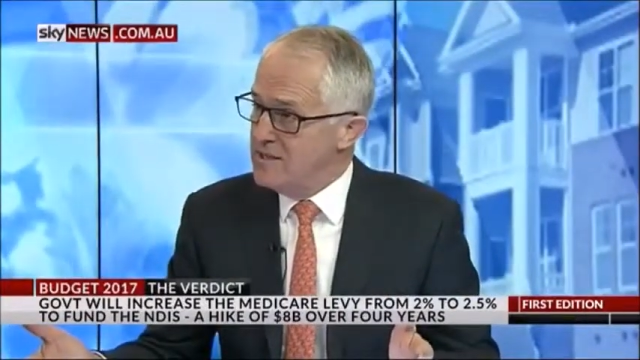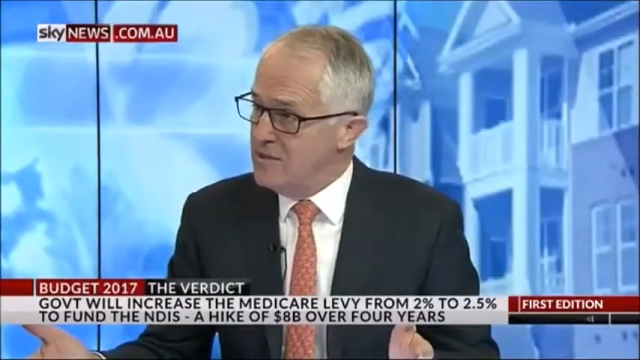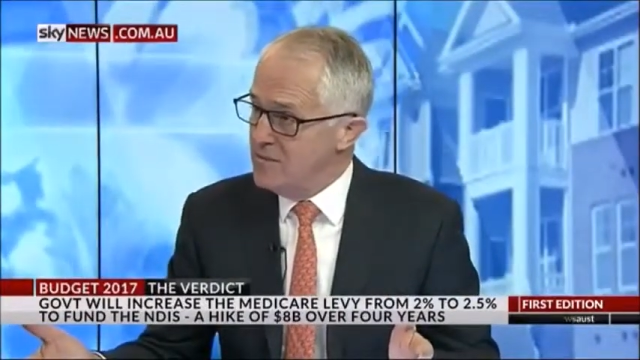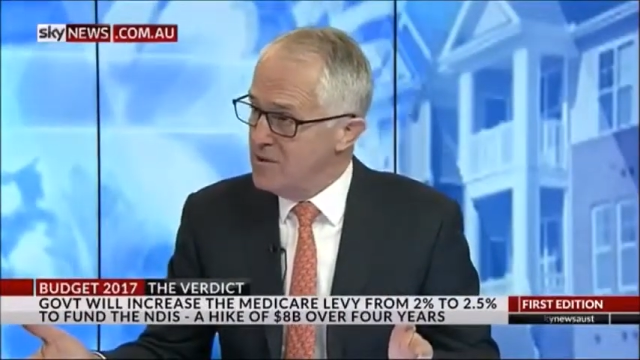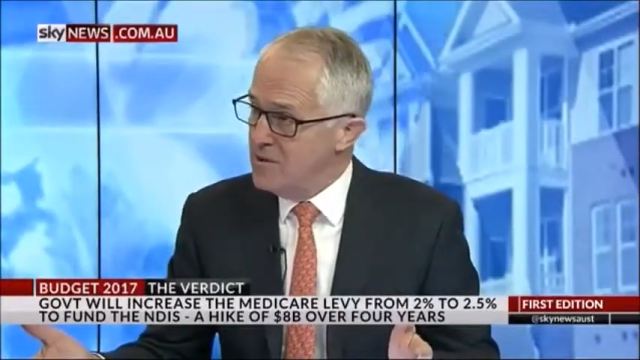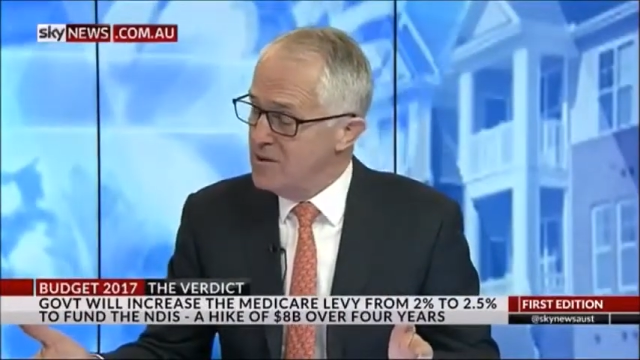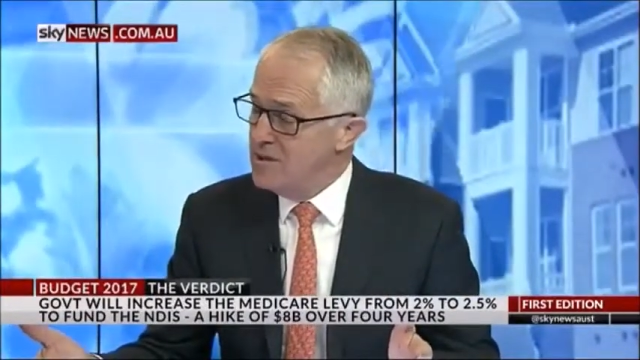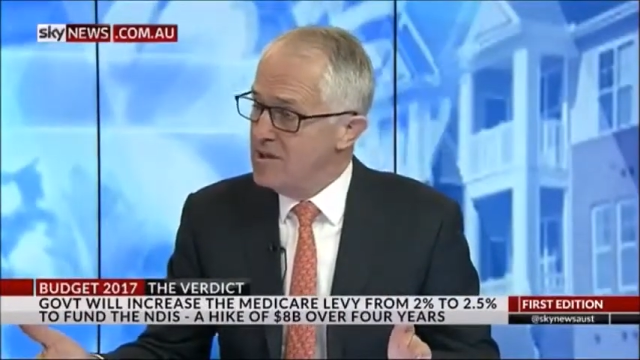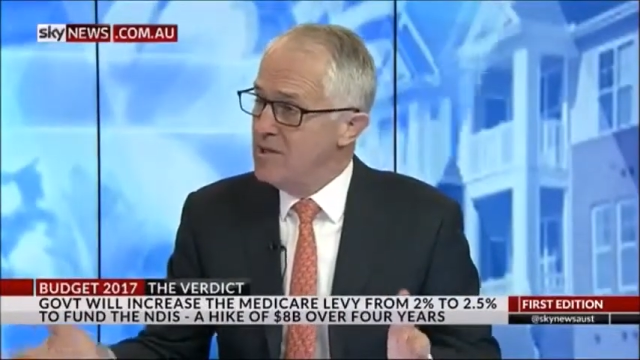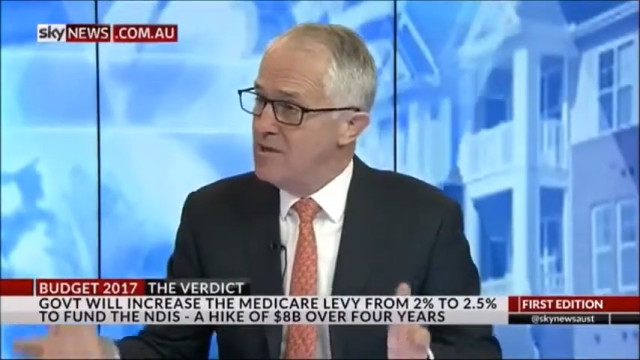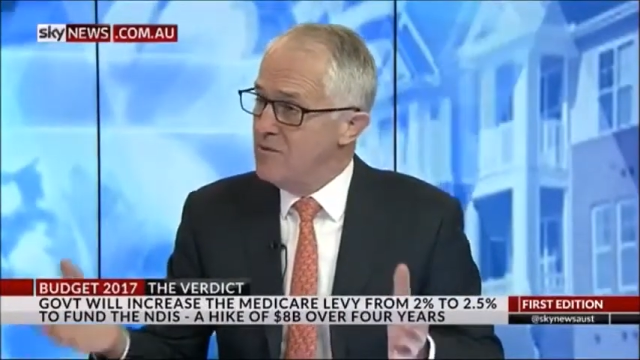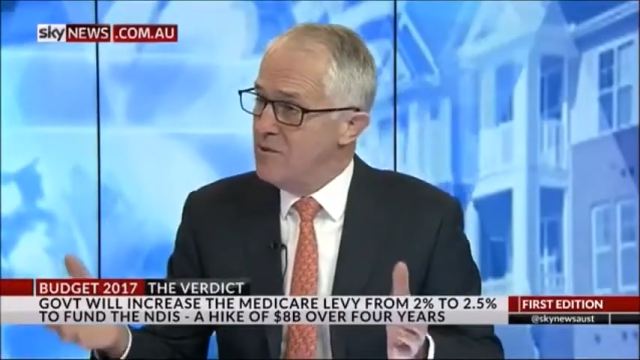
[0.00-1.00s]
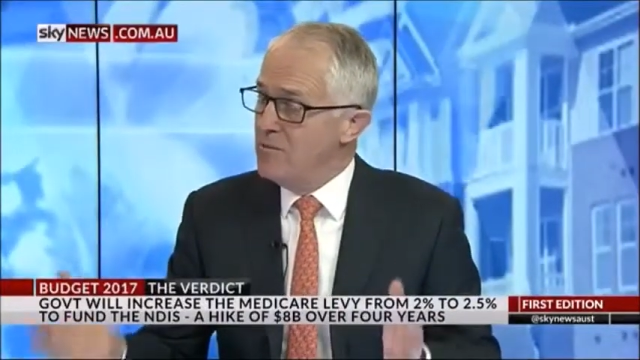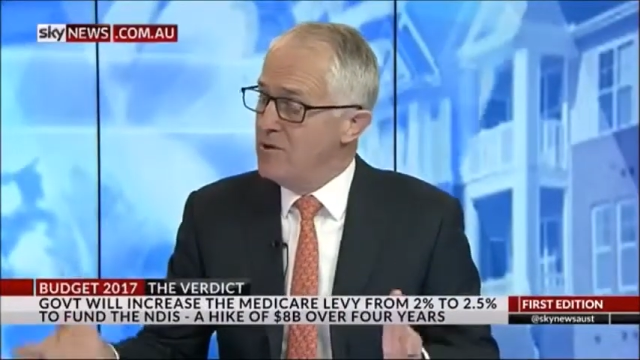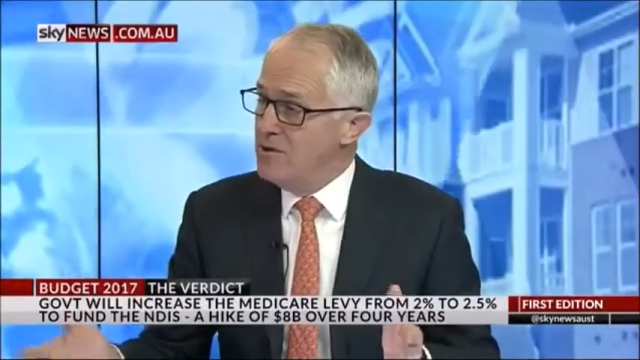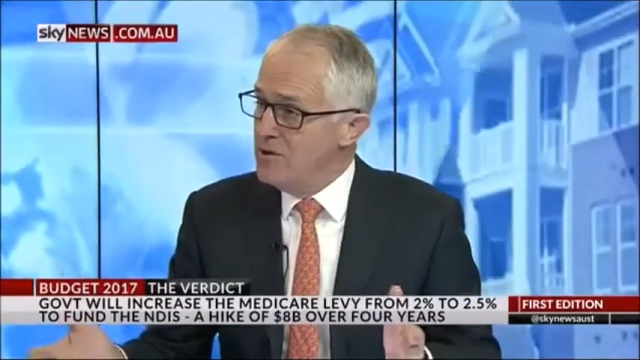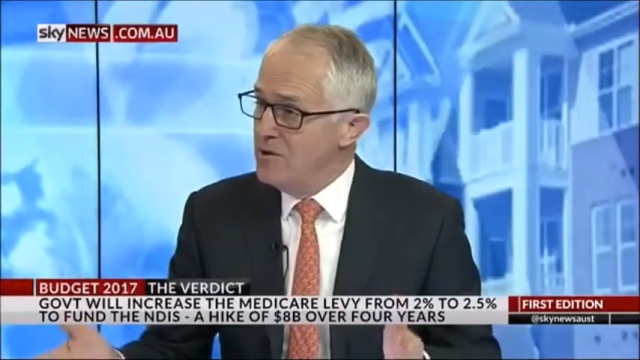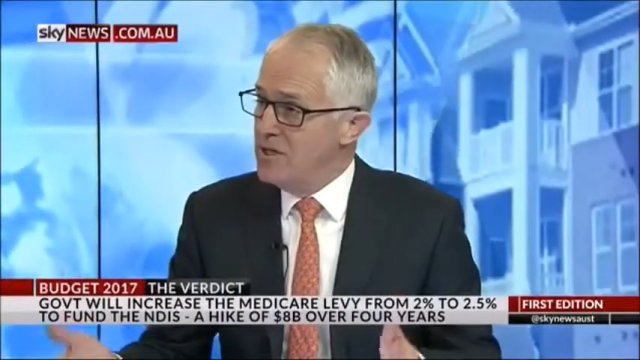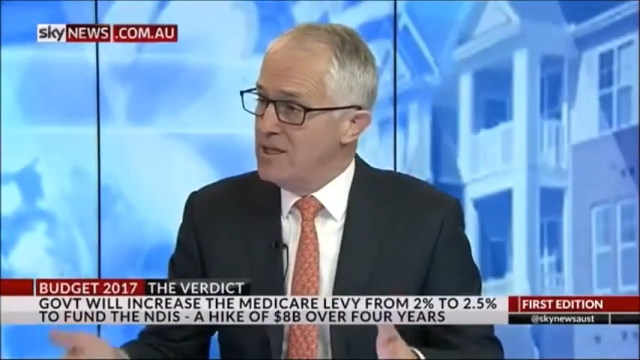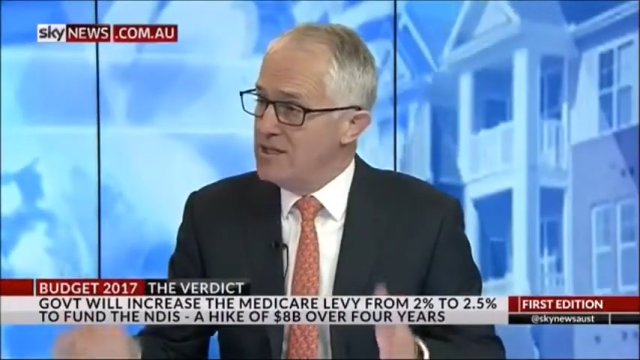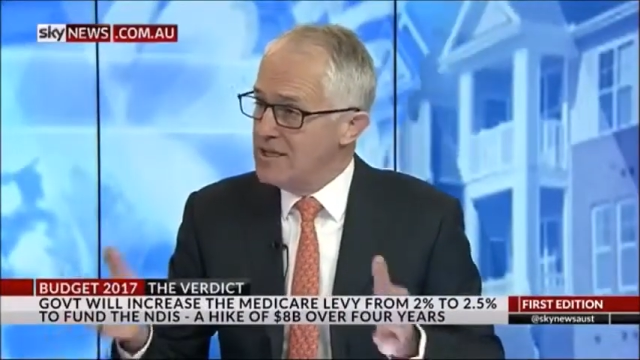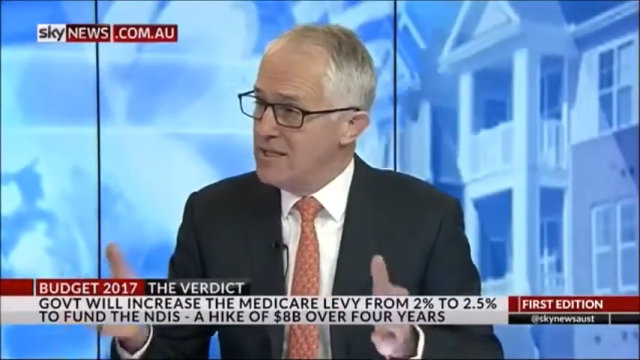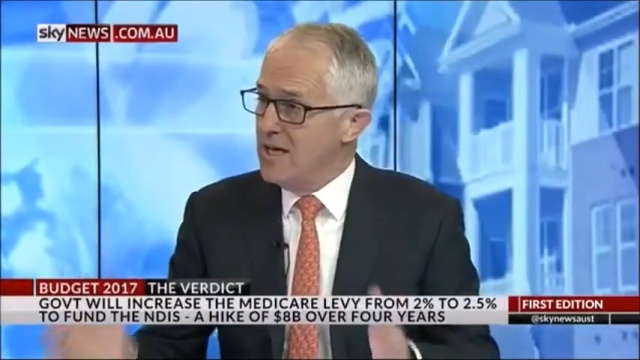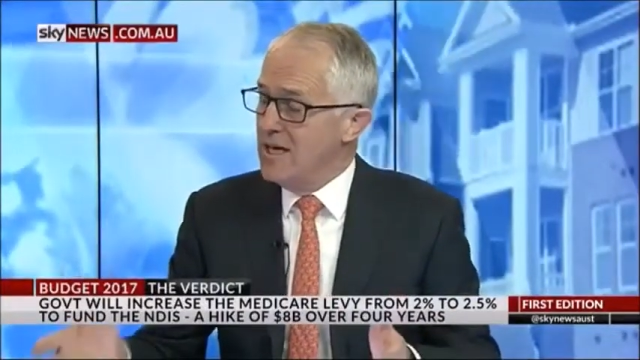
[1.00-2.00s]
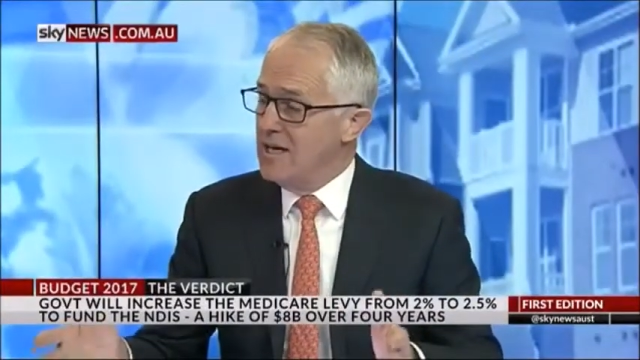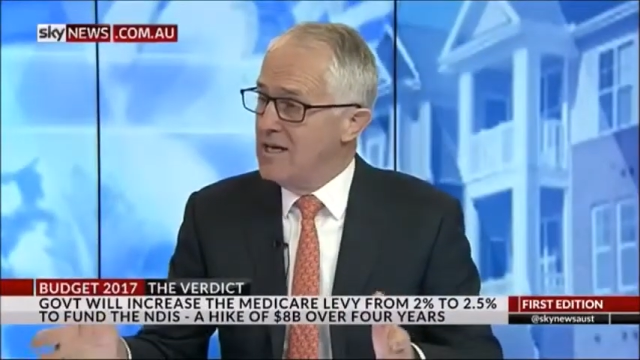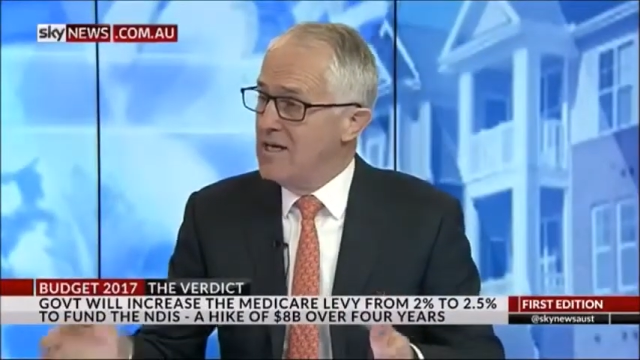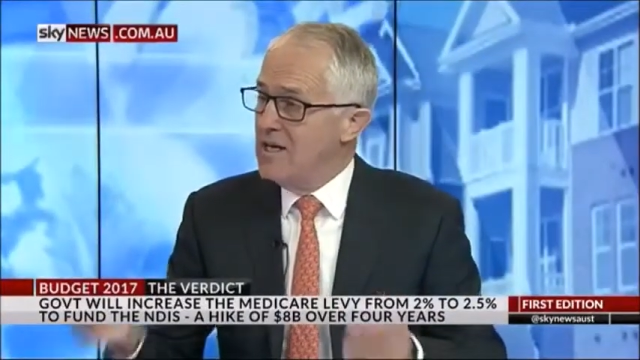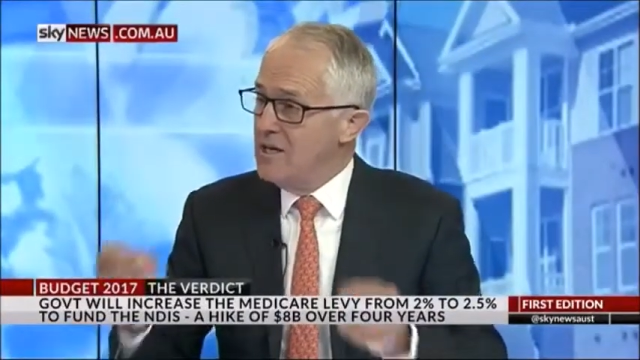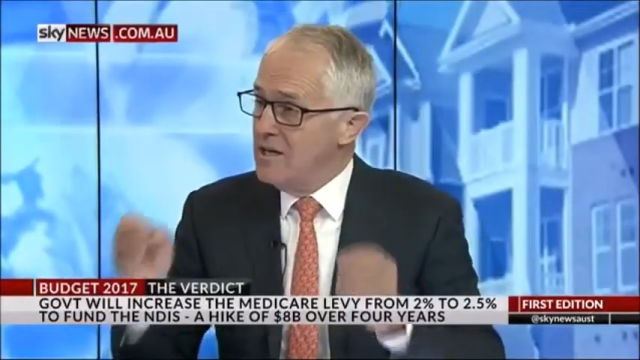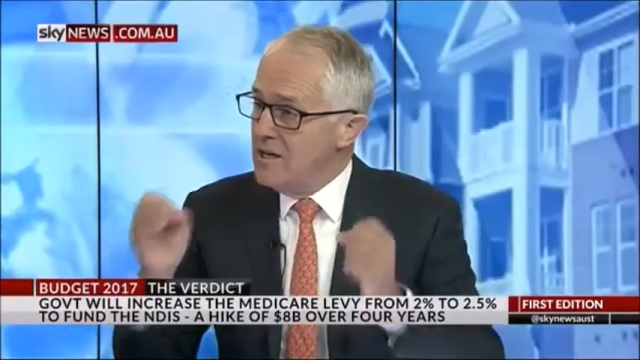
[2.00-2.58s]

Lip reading: anymore, what we're doing is saying,